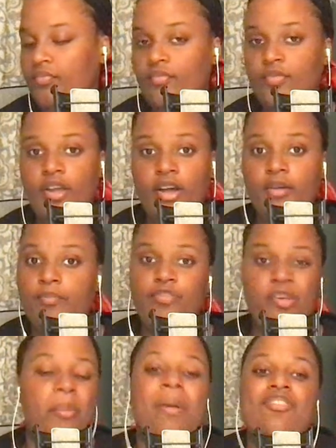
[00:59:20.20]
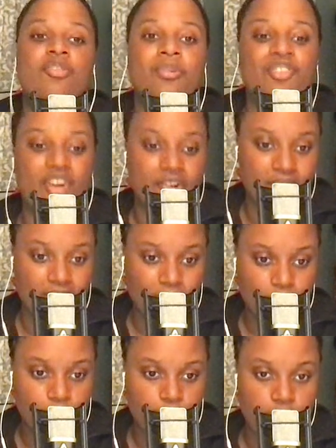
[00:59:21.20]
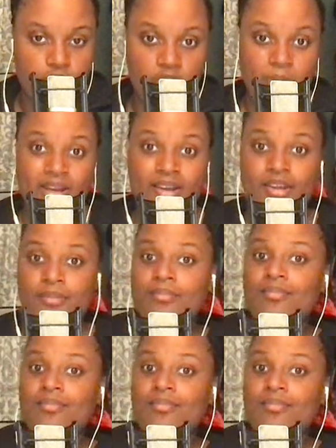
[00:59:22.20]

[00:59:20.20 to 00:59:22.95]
The supplemental material, so to speak.